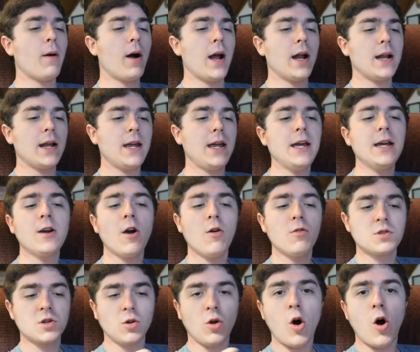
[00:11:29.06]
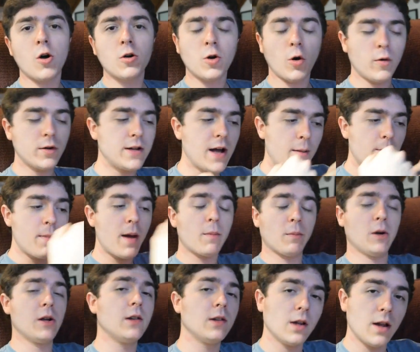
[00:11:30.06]
But he goes along going down
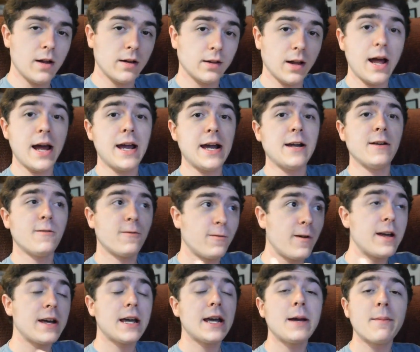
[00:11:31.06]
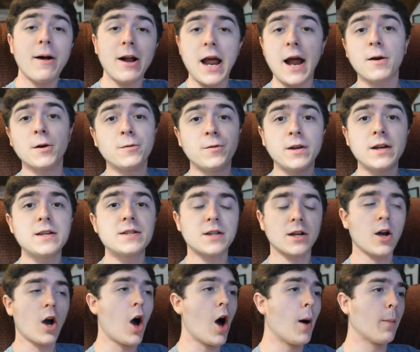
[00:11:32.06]
memory lane, thinking about everything
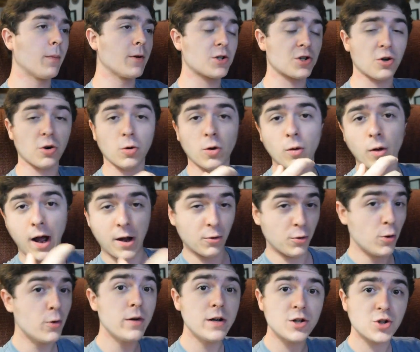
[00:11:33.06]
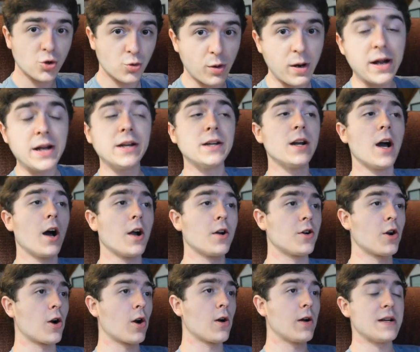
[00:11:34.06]
he's accomplished or who he trained
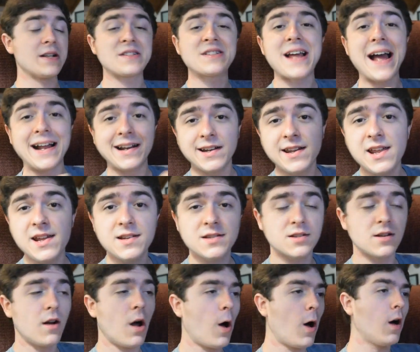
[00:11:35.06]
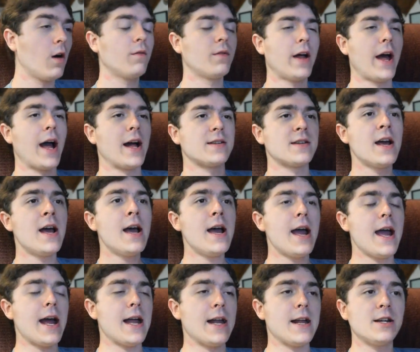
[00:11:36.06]
under, his techniques and all of that.
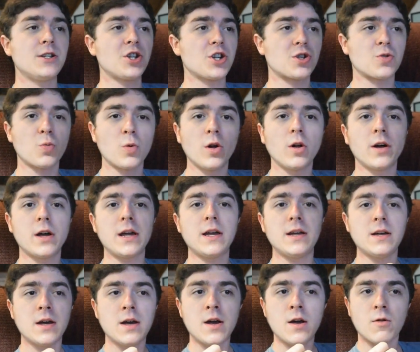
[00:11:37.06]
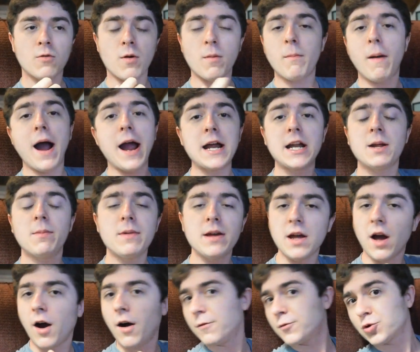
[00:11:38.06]
And it just really reminded
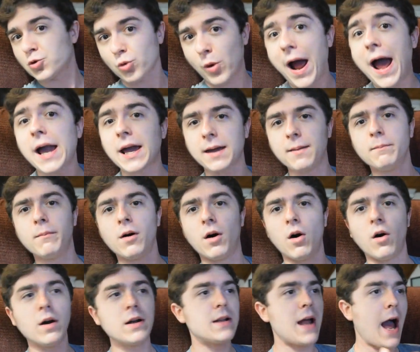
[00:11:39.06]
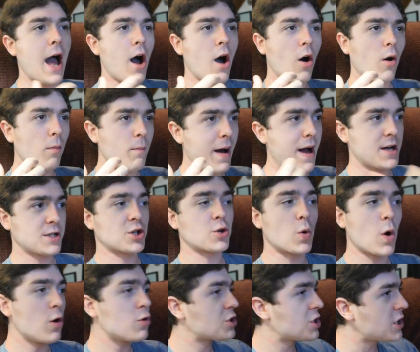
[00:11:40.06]
me of Dragon Ball and how
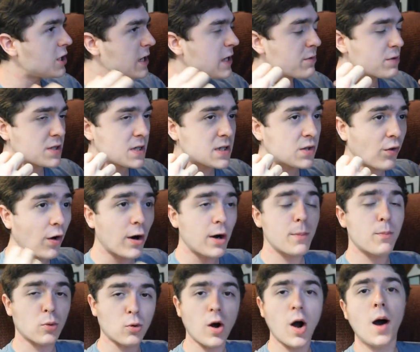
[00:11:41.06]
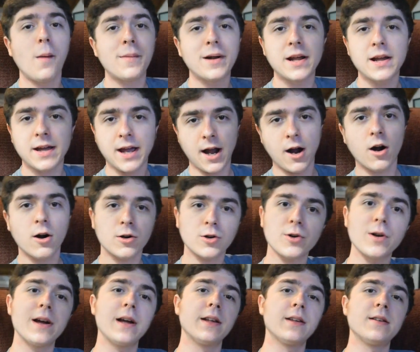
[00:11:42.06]
Master Roshi, he was this very prominent
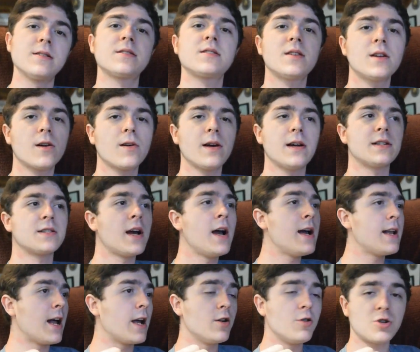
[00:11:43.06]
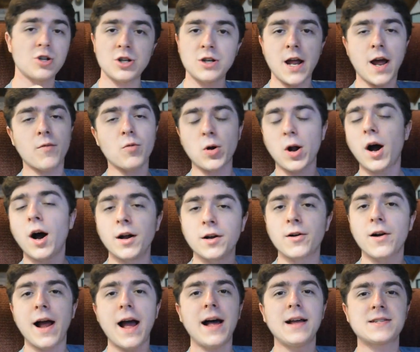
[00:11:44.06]
character in the series that you should never
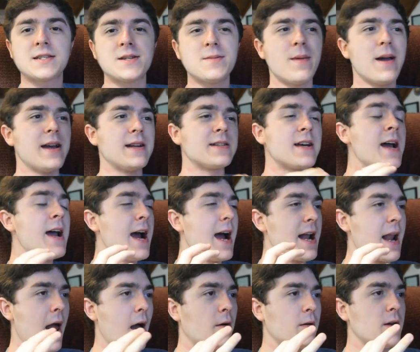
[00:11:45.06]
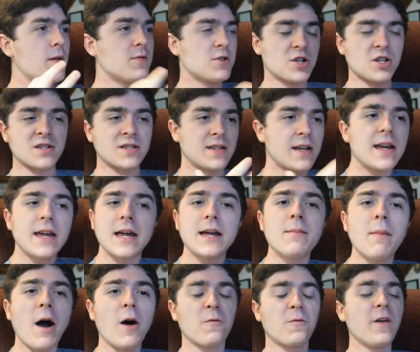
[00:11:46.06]
underestimate, and how he was just
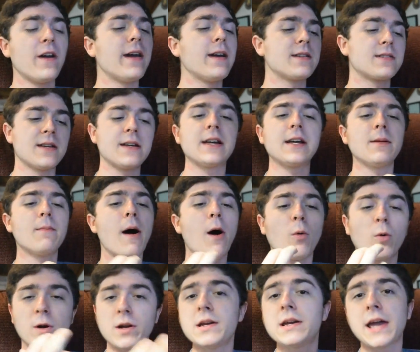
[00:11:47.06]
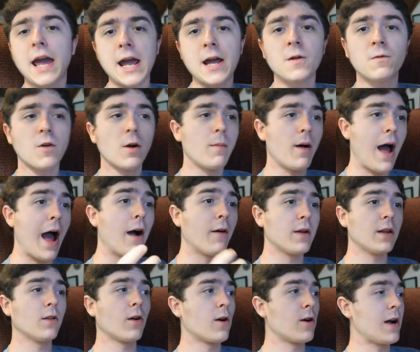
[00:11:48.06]
thinking about things, thinking about where he came from,
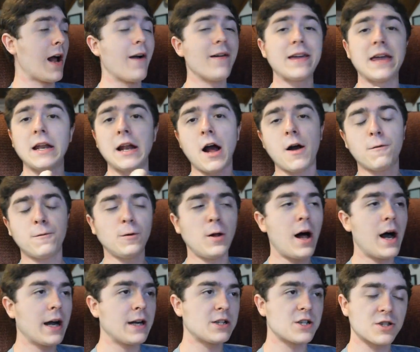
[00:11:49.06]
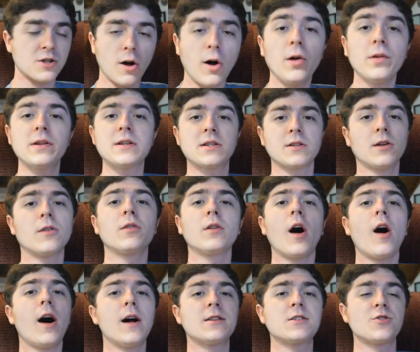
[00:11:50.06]
how he learned, how he cannot fly, just all these little
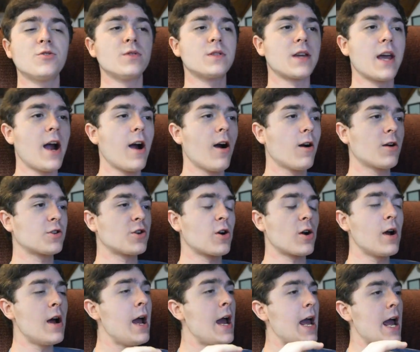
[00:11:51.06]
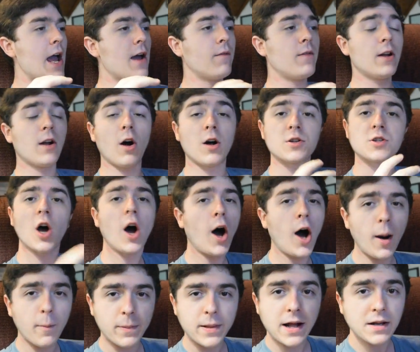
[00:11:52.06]
nods to his character. And then on
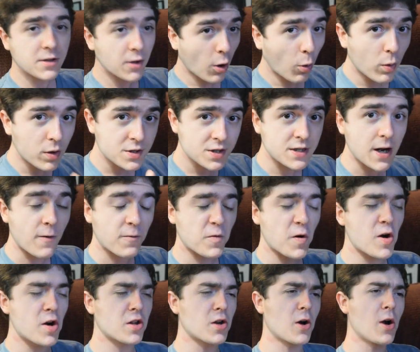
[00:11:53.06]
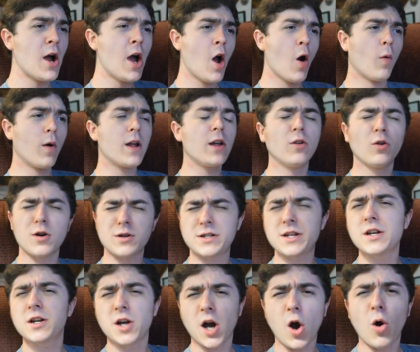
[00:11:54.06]
top of that, to go one step further, when he
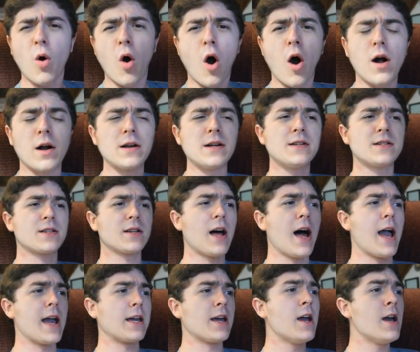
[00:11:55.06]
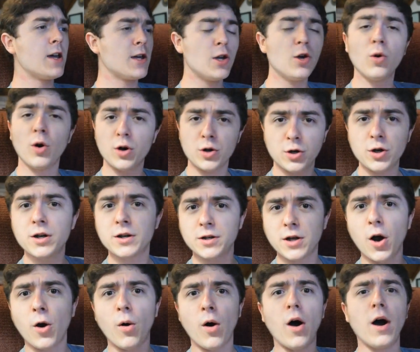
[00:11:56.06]
looked at Gohan, he's like, You look
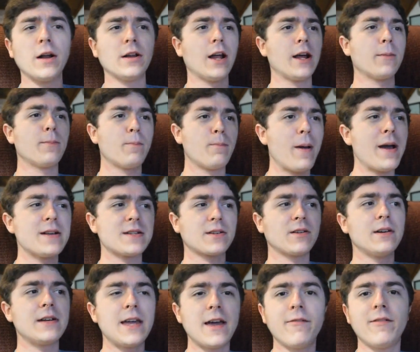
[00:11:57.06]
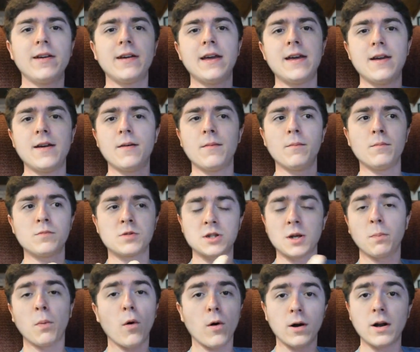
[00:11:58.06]
good, Gohan. Like, basically giving him
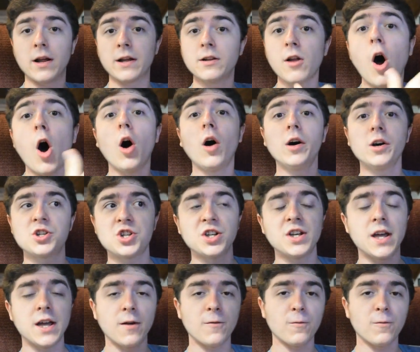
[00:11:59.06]
support, acknowledging